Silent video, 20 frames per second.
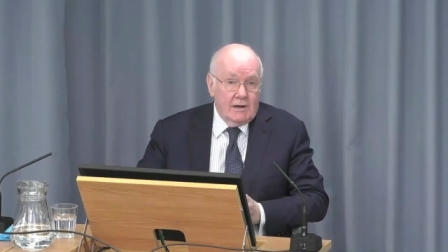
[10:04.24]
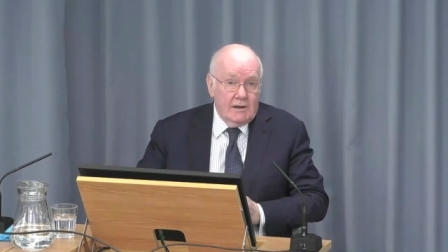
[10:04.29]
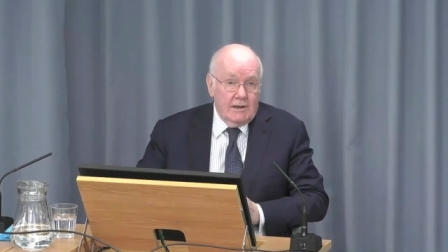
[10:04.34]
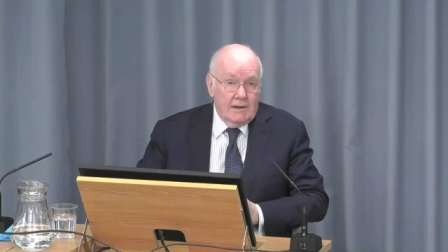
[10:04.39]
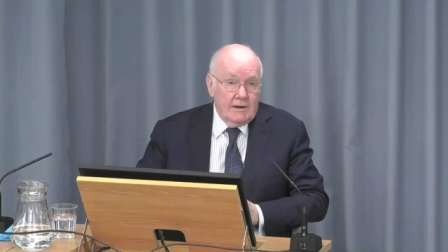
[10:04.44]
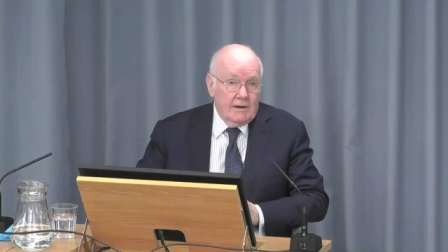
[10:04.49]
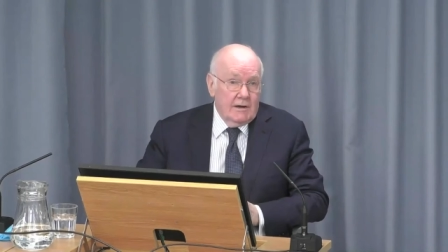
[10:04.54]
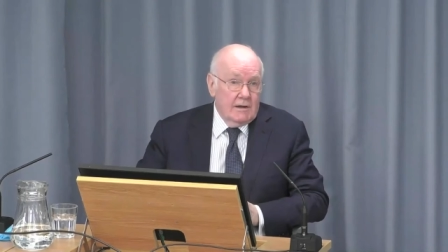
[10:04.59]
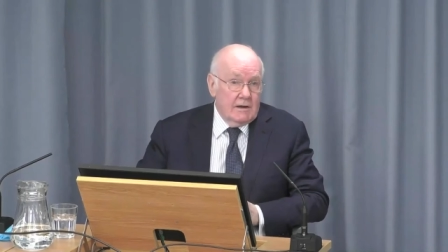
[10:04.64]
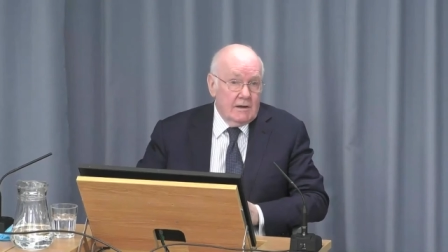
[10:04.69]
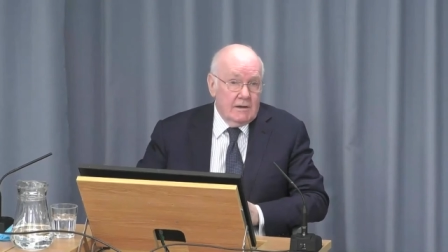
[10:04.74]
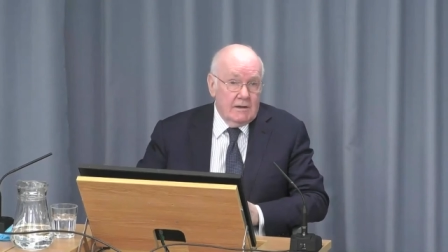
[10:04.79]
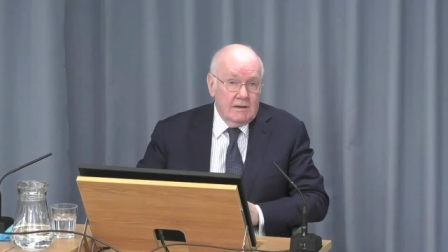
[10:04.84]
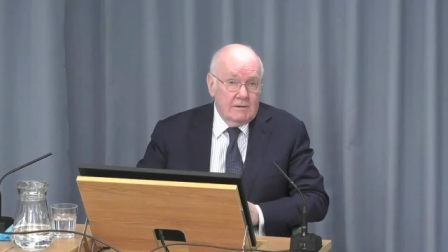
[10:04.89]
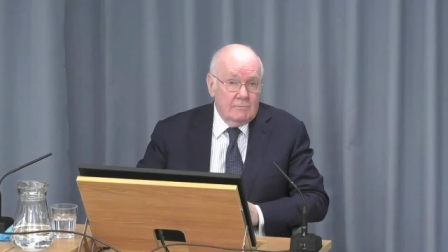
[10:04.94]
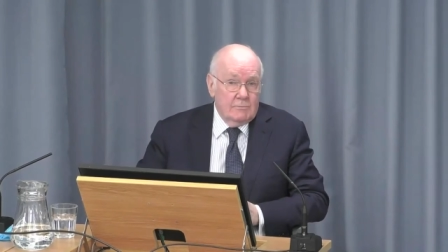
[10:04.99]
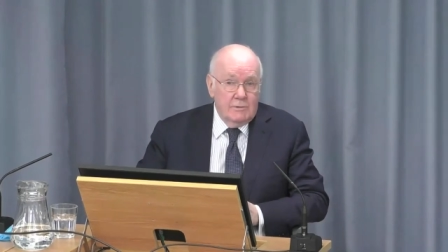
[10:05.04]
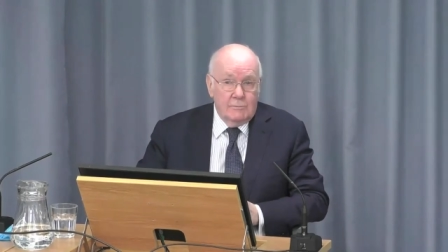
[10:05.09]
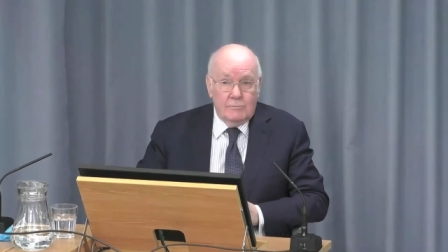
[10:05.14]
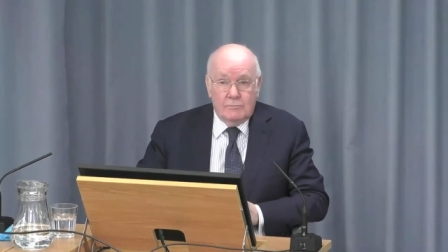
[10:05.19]
quick learner
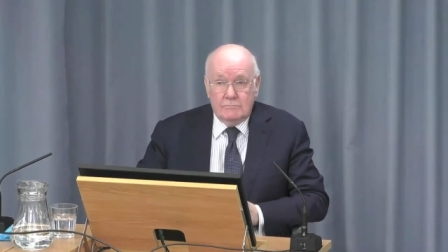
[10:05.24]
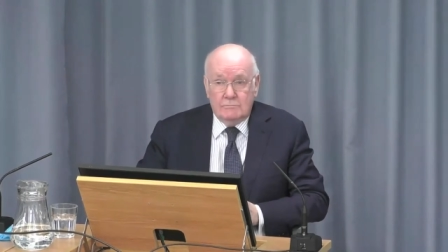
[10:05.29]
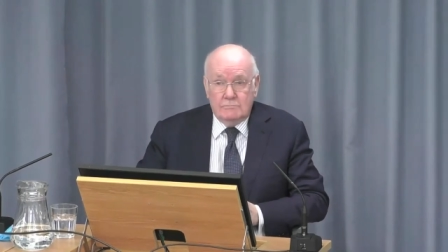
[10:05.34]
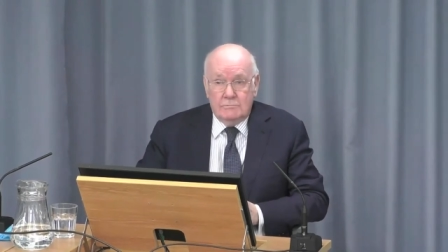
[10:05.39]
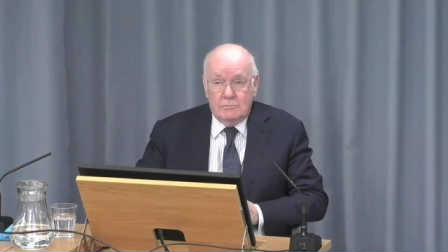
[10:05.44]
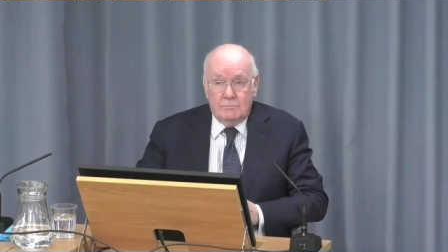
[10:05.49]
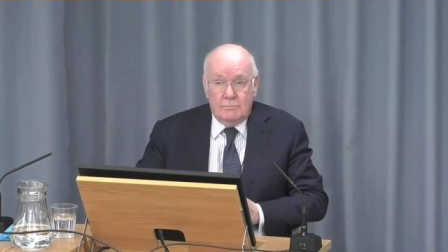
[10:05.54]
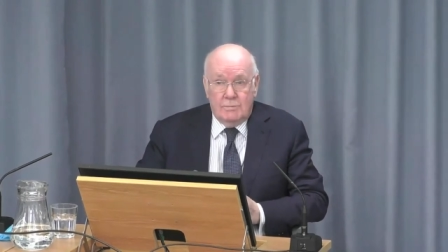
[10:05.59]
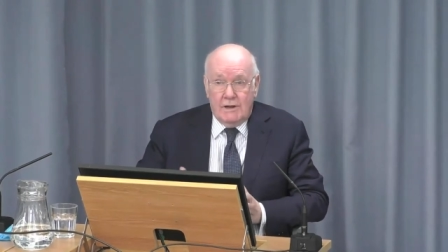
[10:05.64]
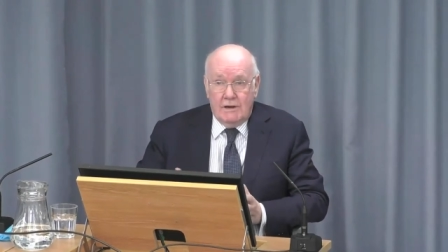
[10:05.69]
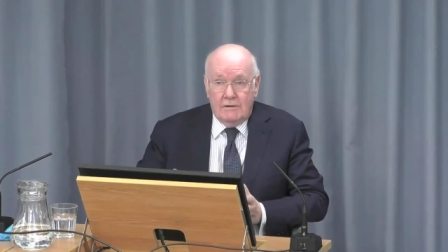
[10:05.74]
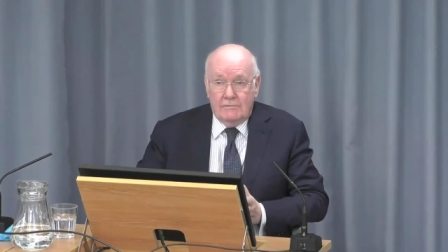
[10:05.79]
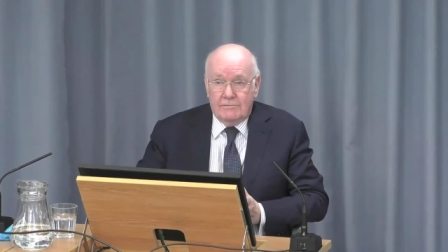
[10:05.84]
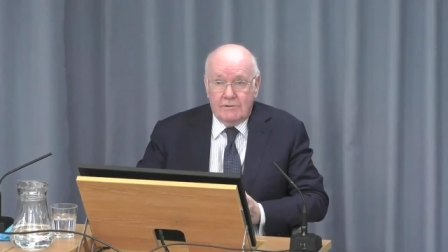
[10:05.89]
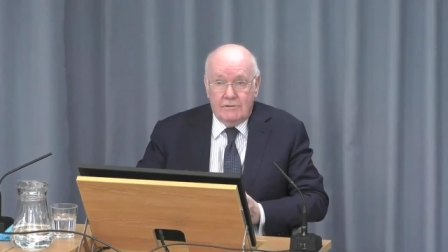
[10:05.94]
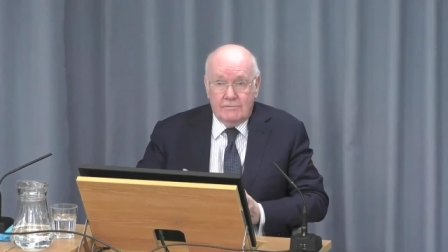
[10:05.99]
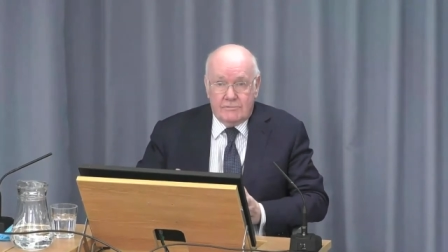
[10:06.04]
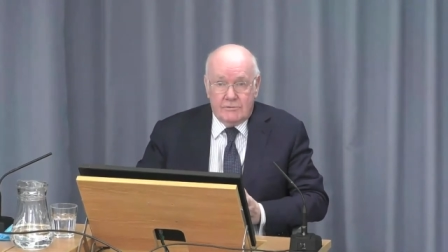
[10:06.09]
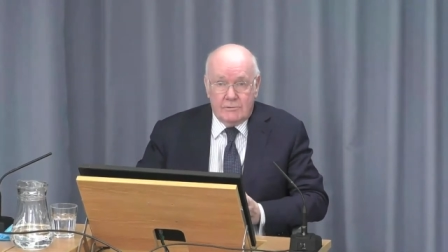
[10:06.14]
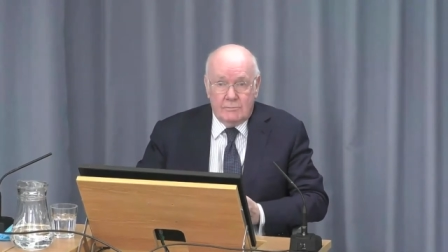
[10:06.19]
and we will
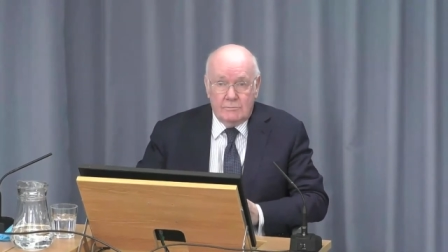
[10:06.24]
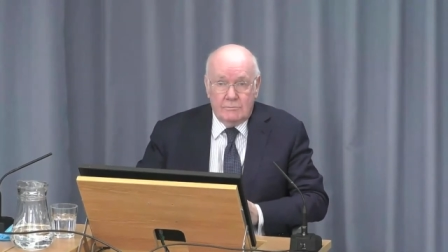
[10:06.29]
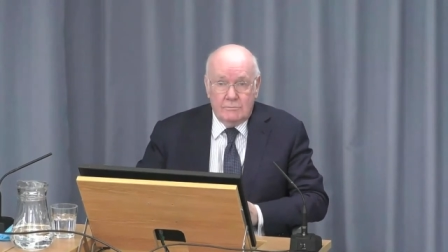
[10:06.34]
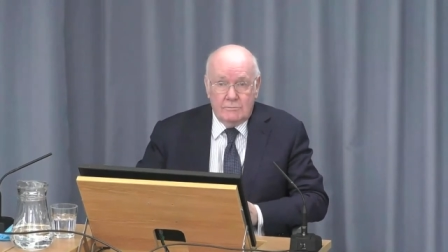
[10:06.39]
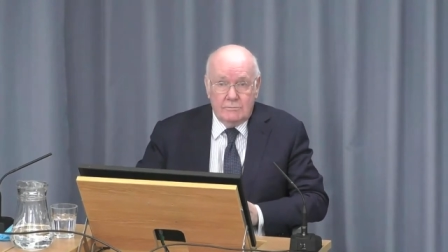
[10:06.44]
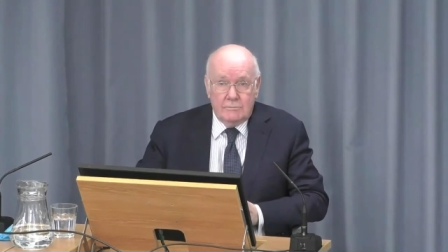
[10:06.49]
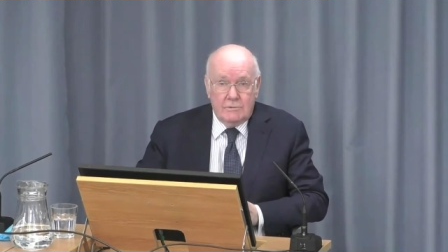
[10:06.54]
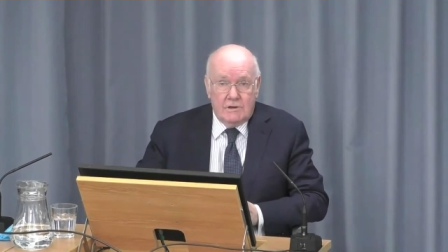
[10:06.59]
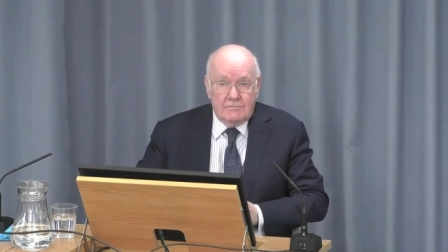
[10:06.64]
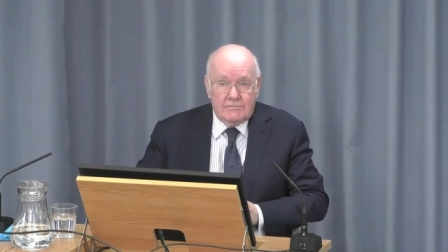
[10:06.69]
benefit from